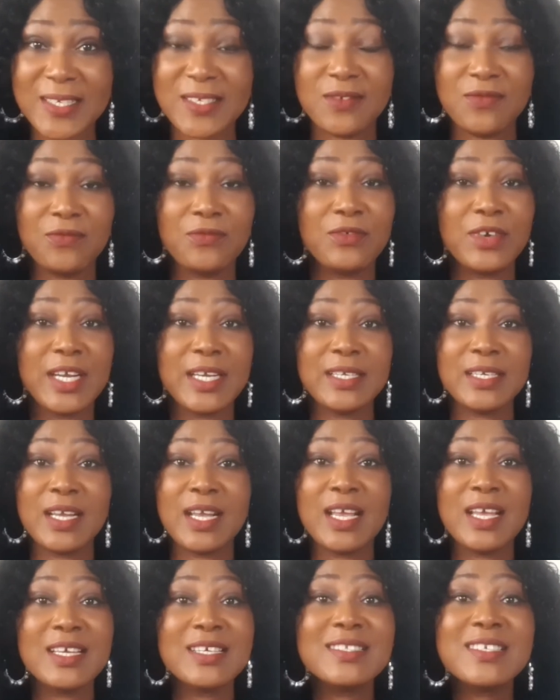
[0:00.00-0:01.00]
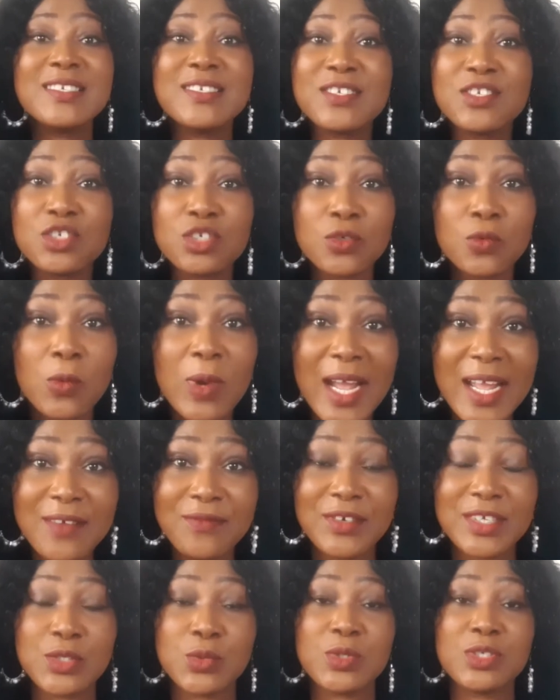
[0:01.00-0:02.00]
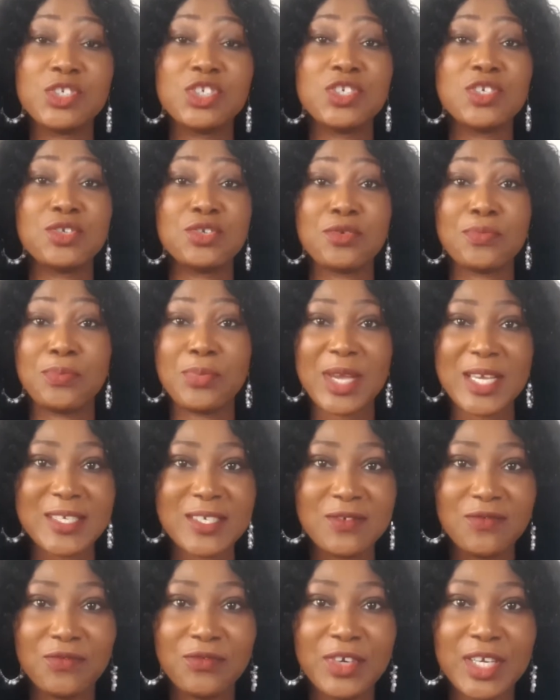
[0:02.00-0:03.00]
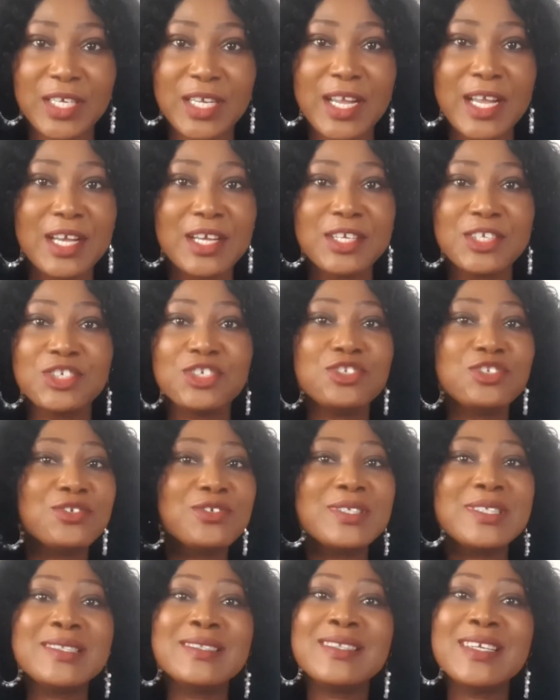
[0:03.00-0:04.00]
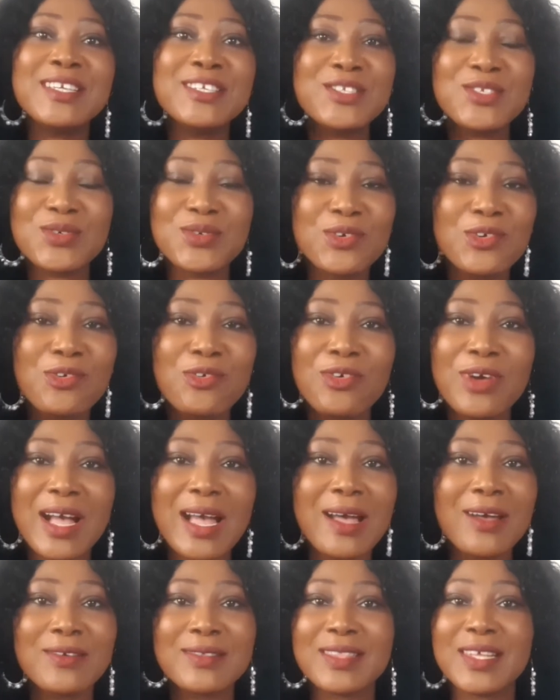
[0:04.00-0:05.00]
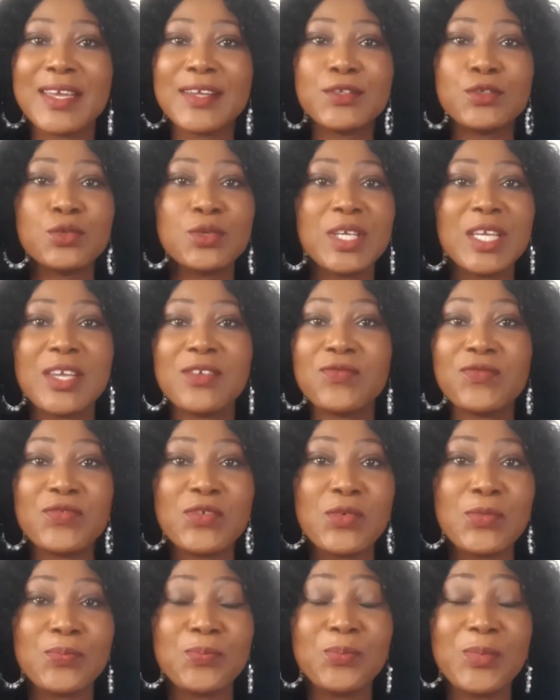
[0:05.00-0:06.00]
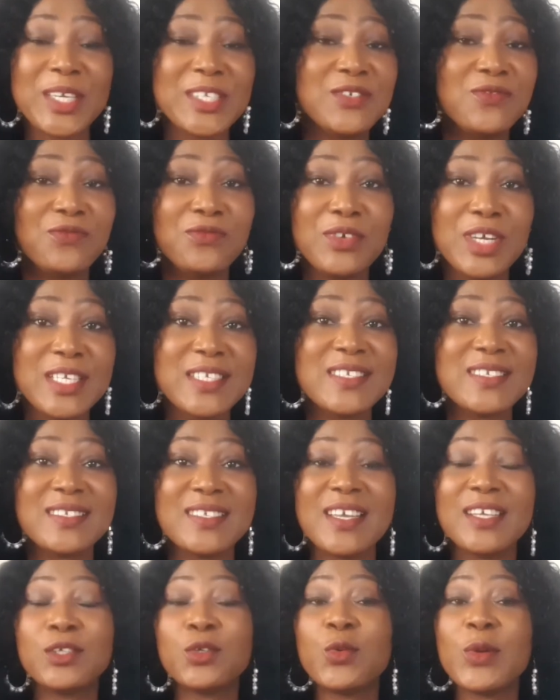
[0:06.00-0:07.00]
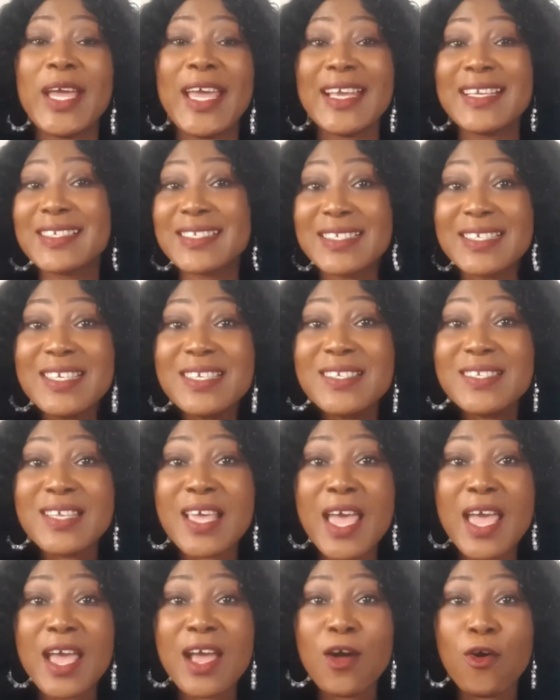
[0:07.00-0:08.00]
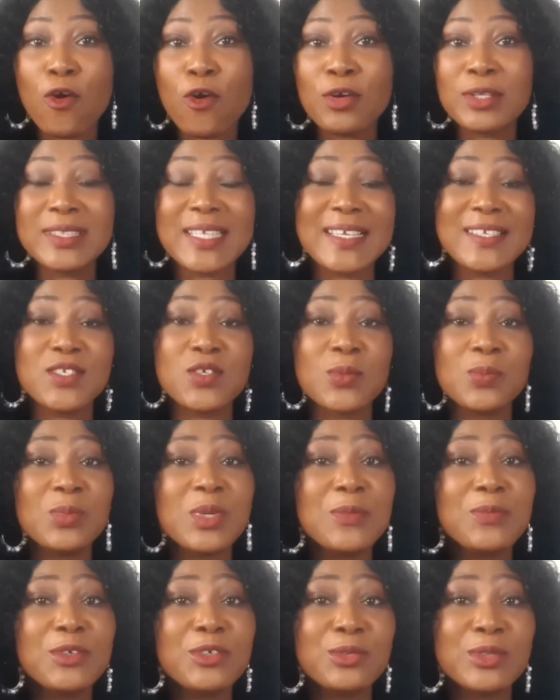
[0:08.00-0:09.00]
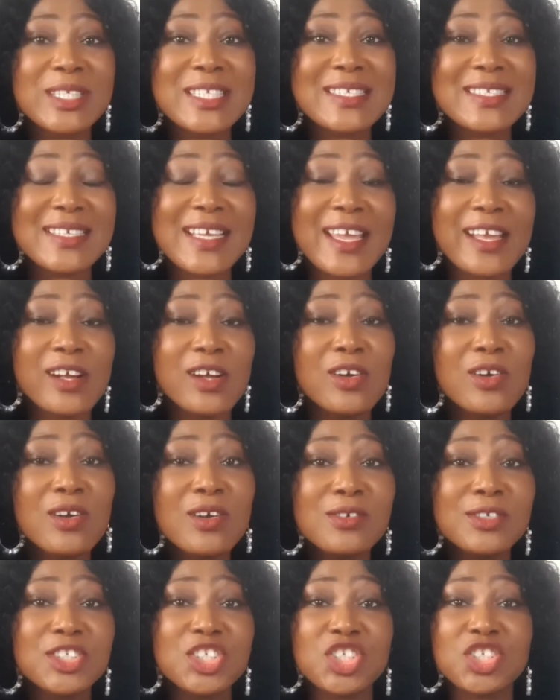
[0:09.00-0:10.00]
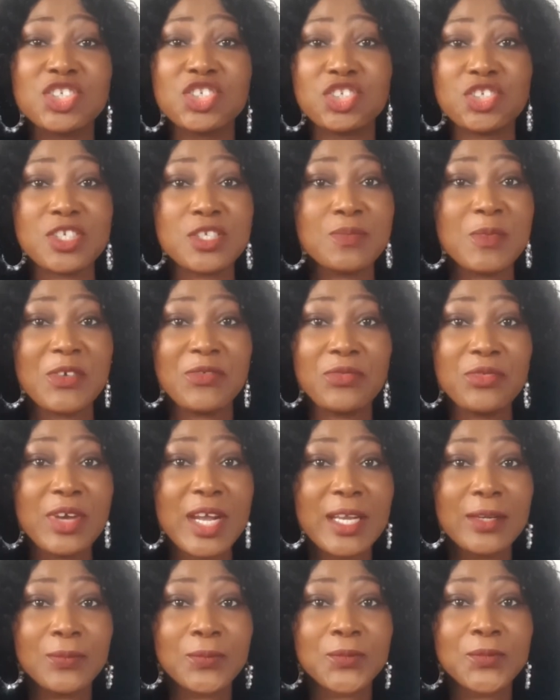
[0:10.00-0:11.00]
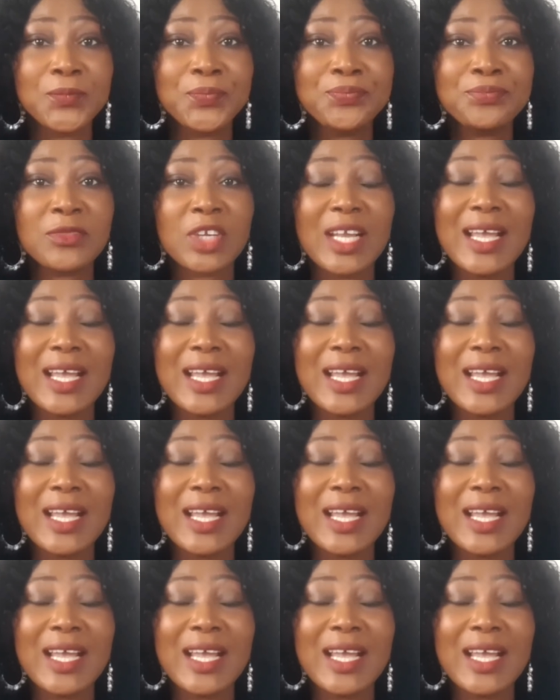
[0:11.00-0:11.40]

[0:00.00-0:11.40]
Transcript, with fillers: best friend. This is your wife as well, she's your best friend. You don't need to go out there looking for best friends that don't exist, or like some people would say, oh, she's just my friend.